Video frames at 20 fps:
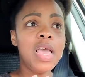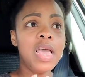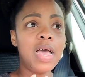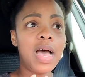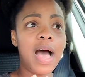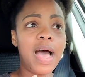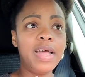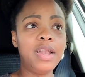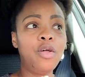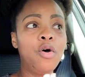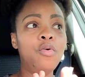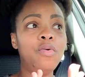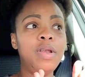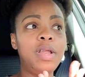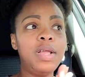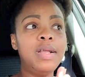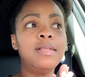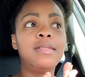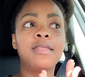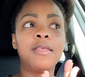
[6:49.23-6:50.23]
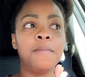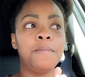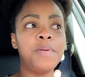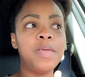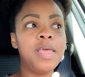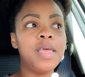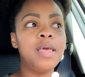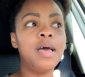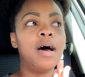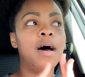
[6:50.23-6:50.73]
I don't need to
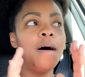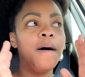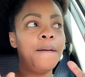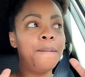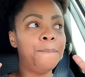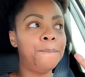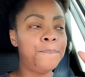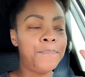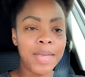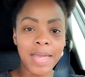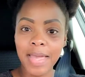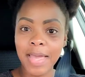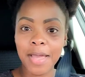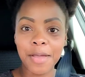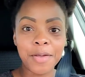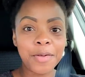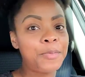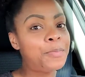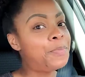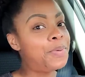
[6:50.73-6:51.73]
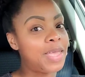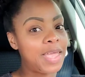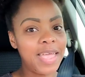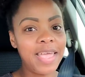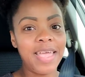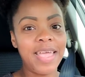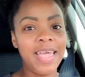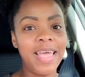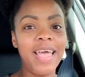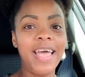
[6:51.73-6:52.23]
be a big
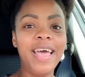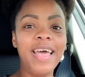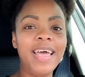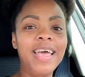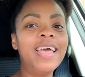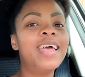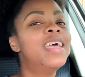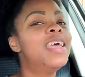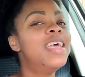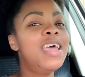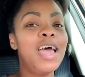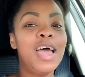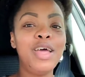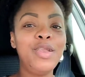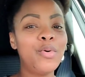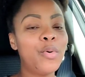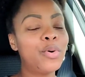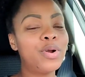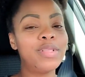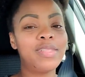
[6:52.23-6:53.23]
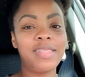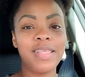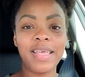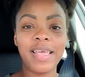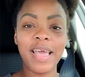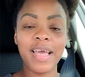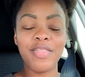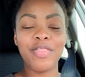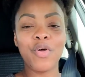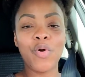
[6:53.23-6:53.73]
bee in order to
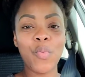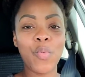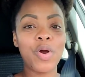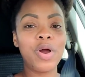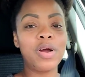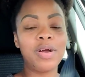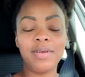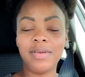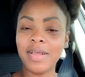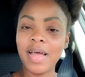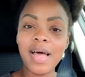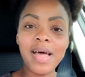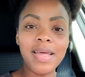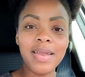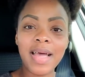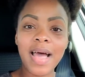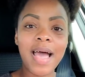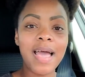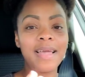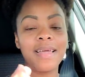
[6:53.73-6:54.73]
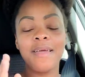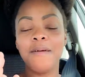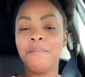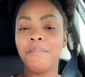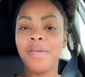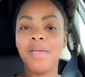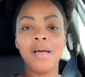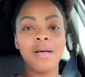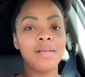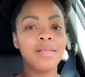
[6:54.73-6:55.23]
get the work done. I can
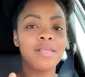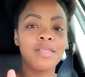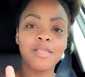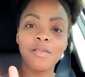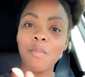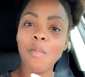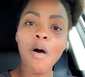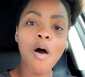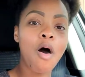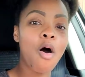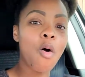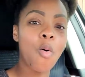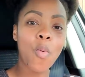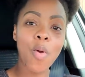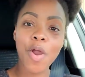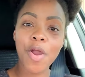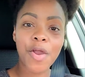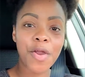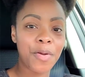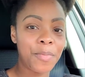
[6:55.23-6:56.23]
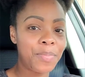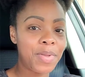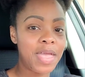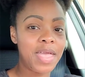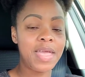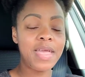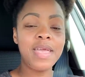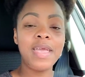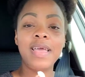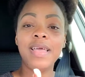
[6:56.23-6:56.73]
be a small worker
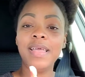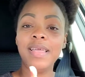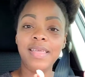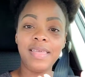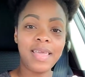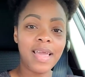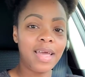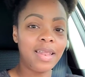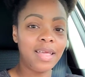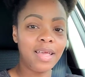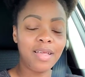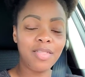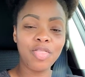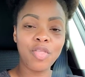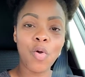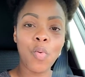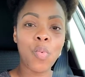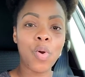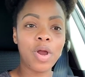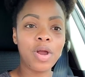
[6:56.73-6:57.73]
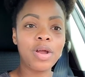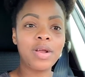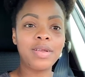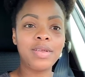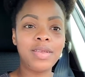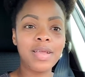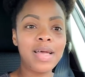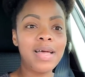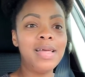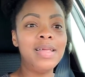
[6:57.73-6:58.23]
bee getting the
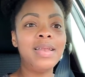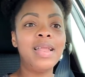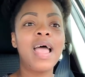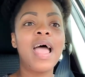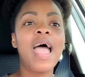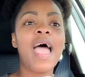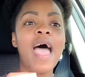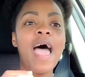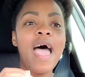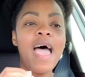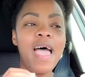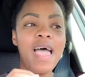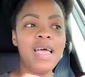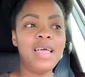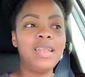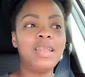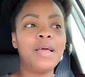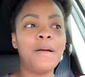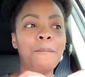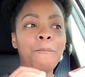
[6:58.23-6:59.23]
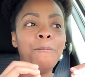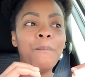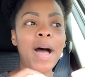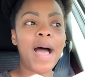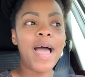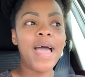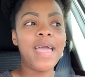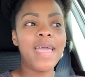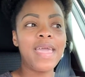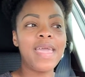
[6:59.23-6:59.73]
work done, and
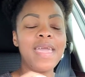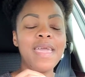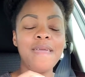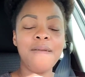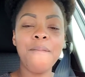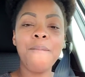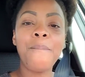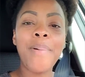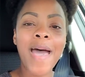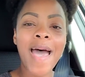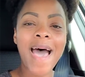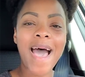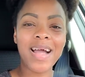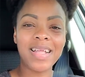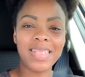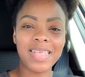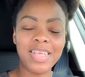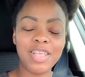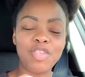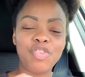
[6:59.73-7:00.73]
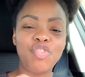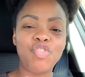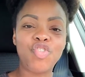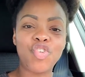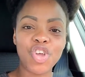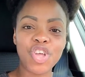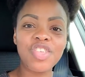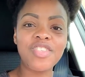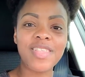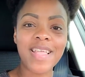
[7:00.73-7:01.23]
my impact is just